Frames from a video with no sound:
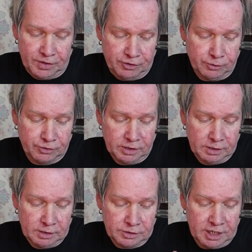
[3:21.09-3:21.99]
vigils,
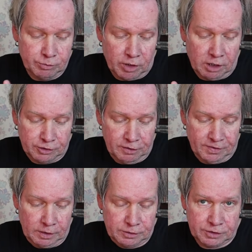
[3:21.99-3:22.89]
so here's what I'll do,
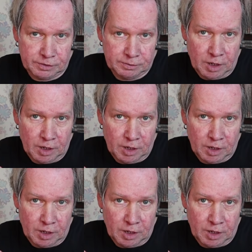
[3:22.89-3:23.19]
folks.